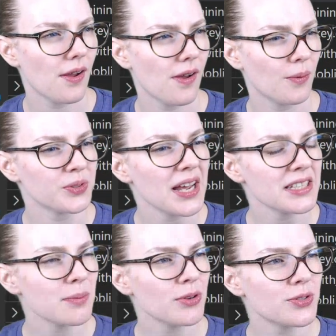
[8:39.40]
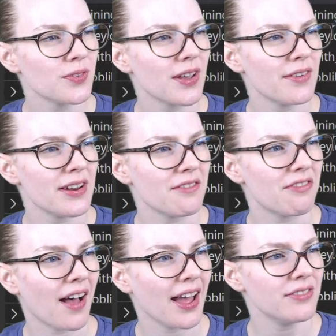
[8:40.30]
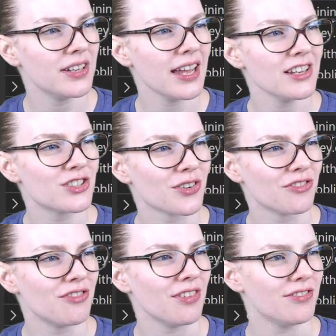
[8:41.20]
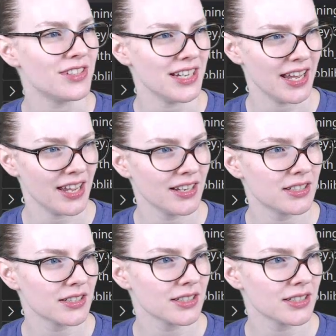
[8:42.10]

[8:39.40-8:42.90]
Was I supposed to have given it 5 gigs or 50 gigs?